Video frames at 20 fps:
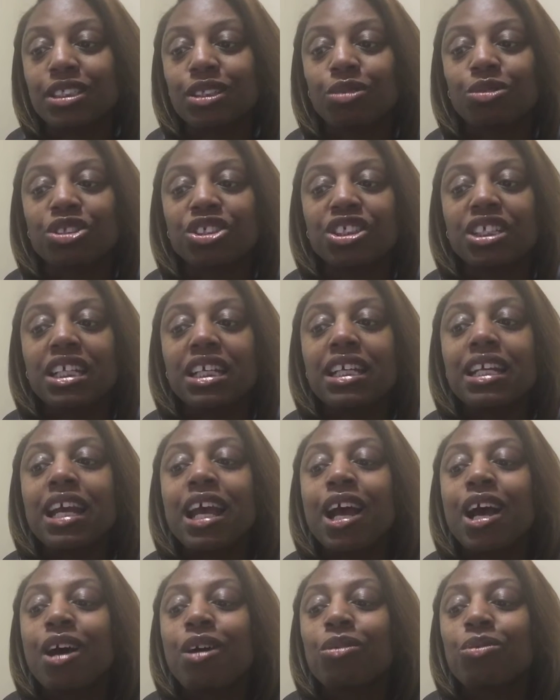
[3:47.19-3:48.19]
So
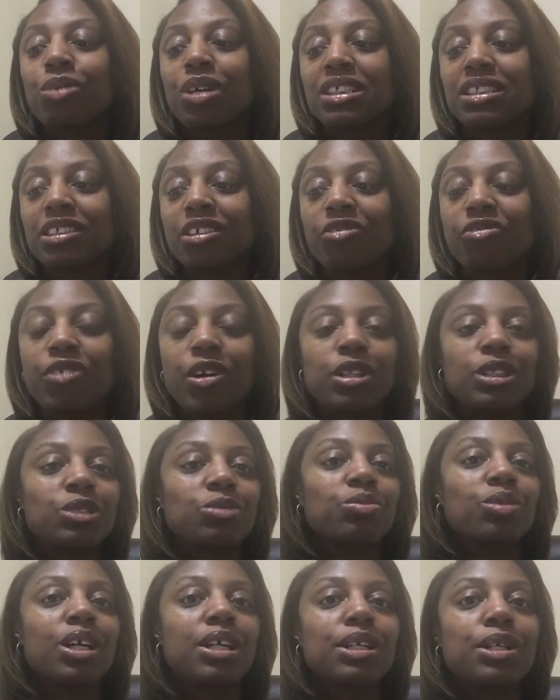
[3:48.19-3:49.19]
she was the
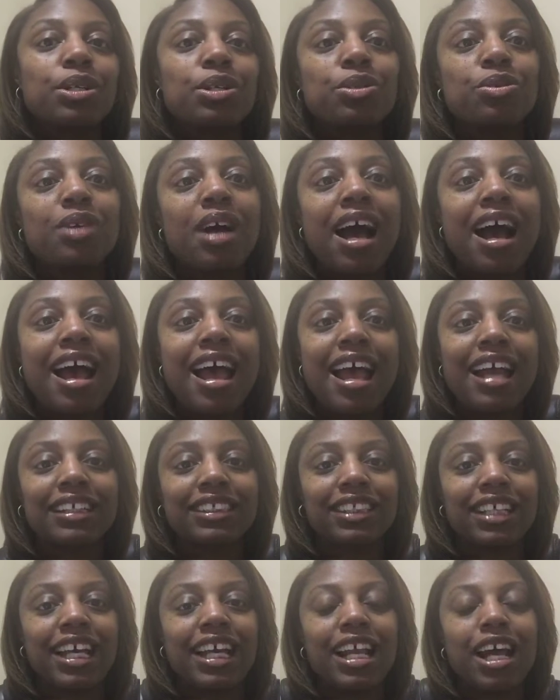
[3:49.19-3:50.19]
first one who I
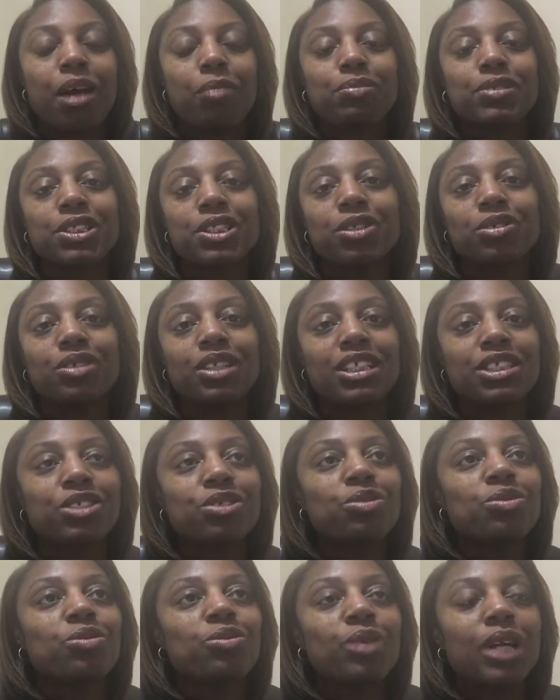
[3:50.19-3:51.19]
actually had opportunity
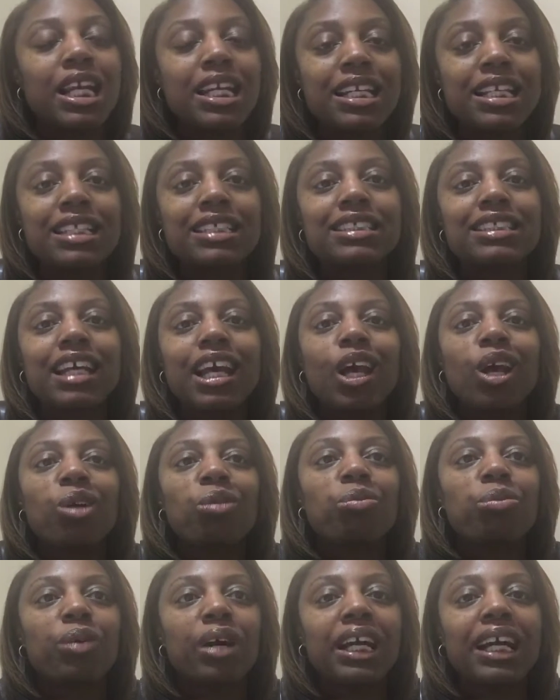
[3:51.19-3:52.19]
to witness
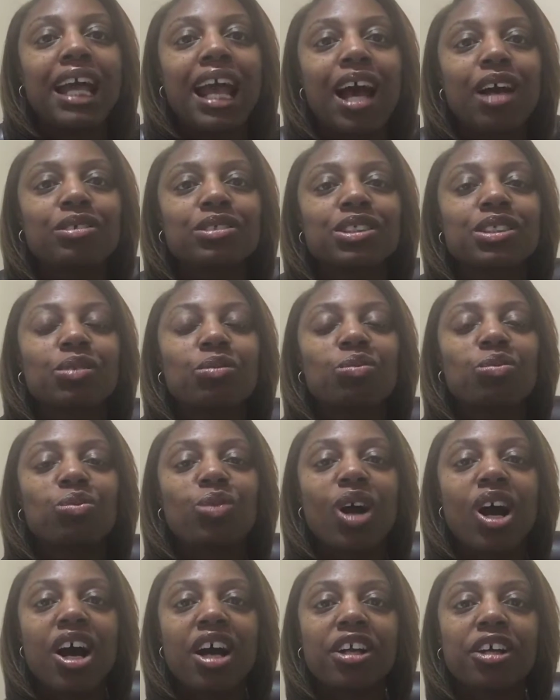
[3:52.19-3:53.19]
bring out some
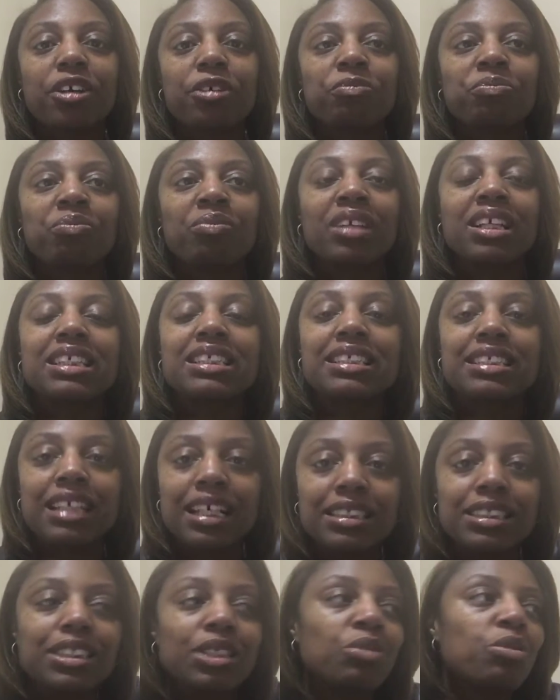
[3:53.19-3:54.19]
water,
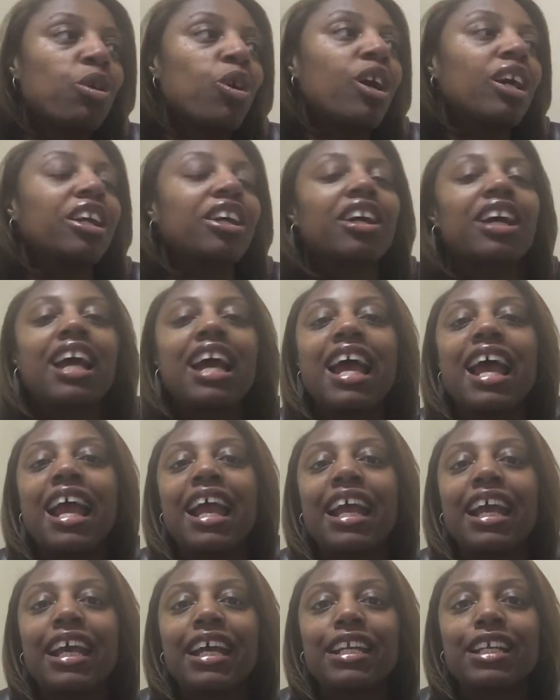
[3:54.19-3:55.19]
sudsy water,
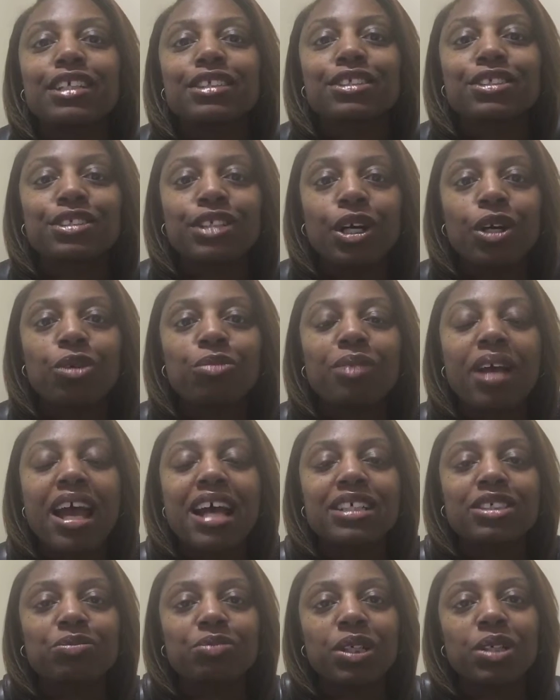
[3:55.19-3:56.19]
and soap
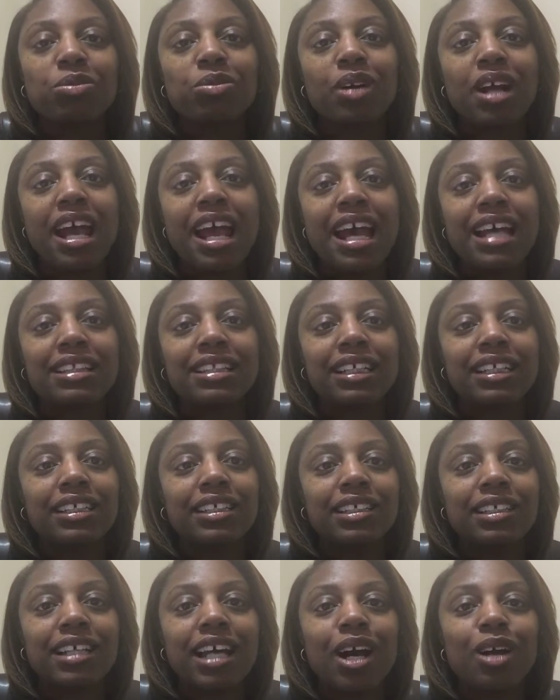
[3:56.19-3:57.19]
as we were at the
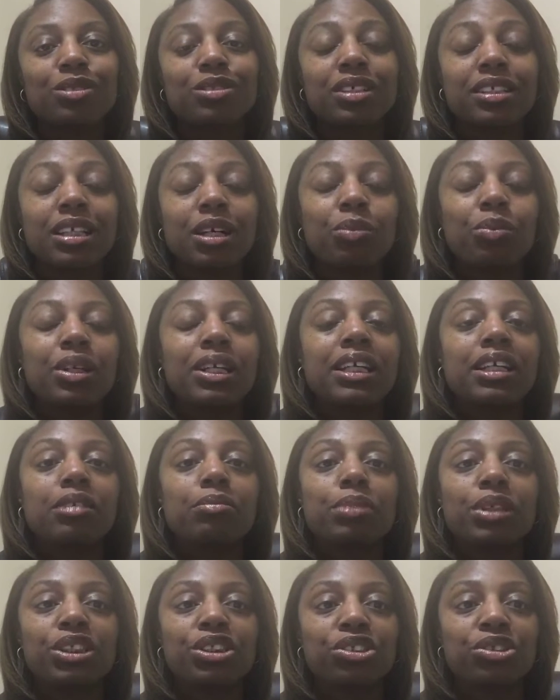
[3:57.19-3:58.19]
cookout so that we could
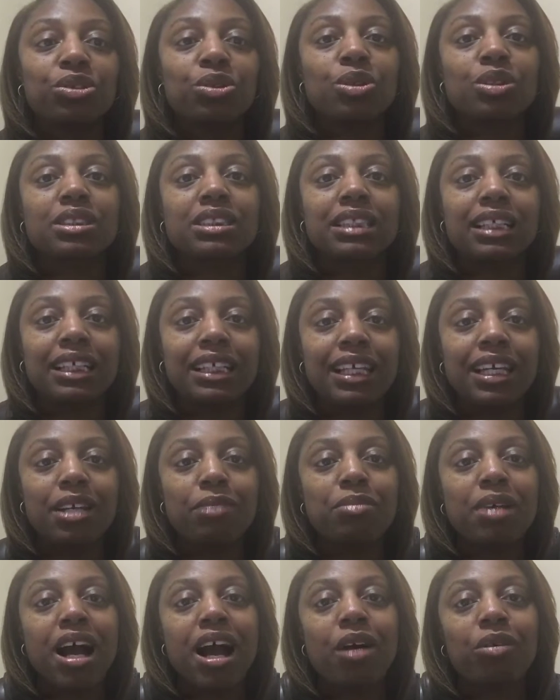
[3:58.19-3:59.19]
be sure to
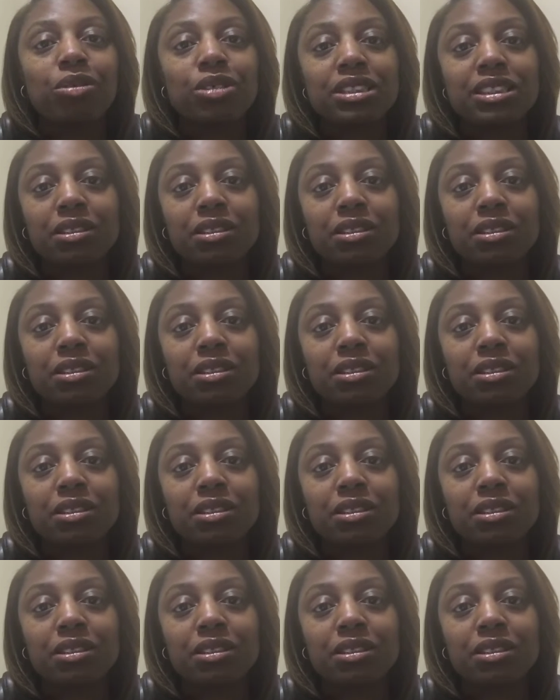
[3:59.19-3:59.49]
keep our